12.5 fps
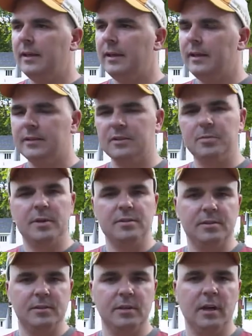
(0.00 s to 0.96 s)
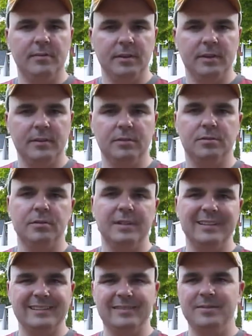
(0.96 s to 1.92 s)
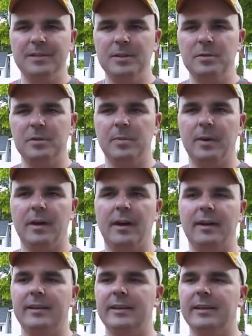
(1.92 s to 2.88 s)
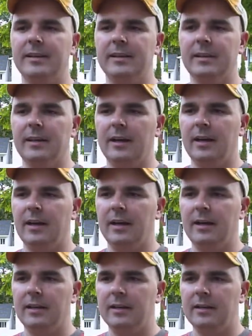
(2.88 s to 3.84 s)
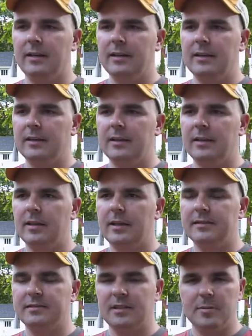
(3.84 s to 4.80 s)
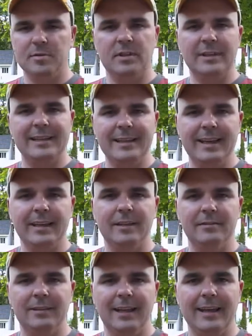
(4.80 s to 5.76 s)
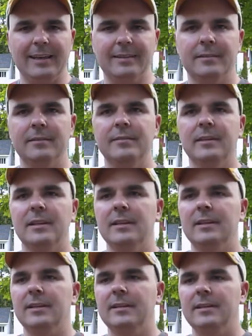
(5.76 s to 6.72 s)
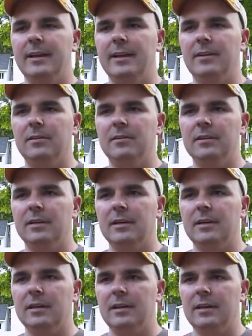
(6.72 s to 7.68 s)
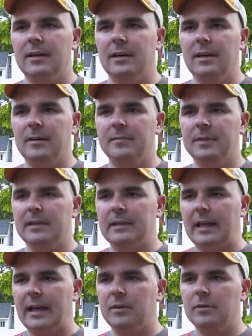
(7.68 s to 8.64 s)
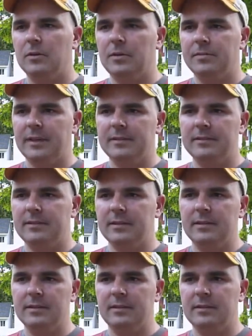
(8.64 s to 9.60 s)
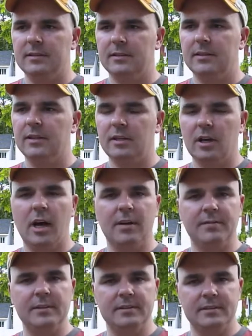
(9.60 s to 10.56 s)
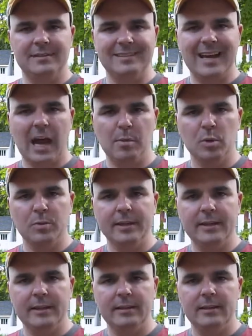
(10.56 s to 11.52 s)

in the specialty coffee industry is viewed upon in exceptionally negative light. Now, I don't know if that's the coffee snobbery